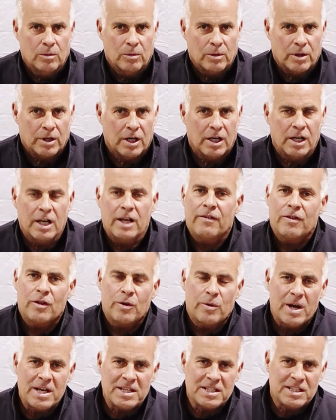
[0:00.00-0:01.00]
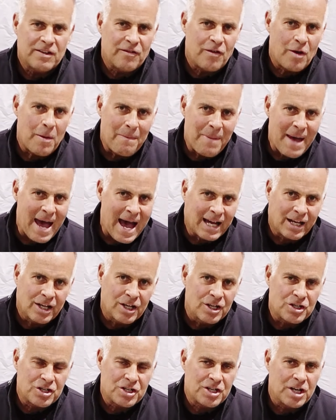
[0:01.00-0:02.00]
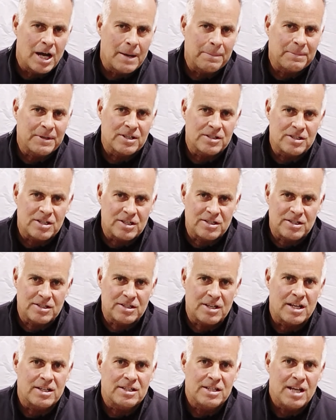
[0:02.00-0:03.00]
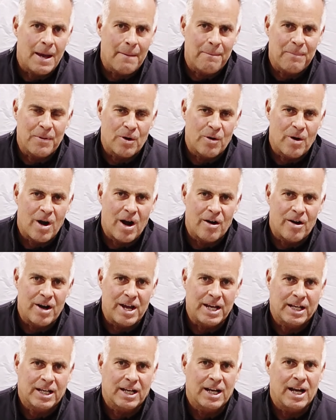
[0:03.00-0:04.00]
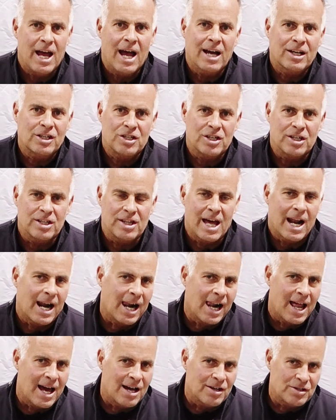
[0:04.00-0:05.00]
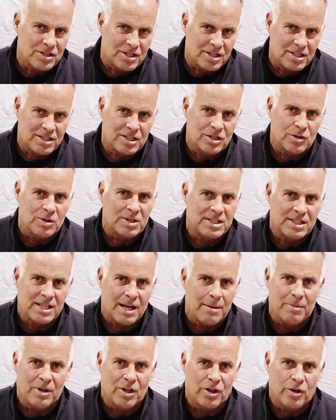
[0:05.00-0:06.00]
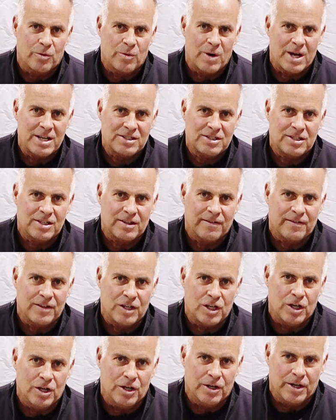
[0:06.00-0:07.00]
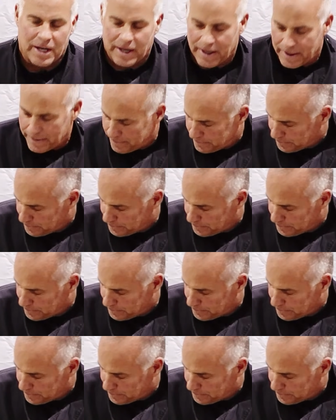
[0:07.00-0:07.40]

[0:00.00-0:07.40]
We're going to leave the rest of it packaged up because this is a temporary connection that allows us to assemble the rest of the unit.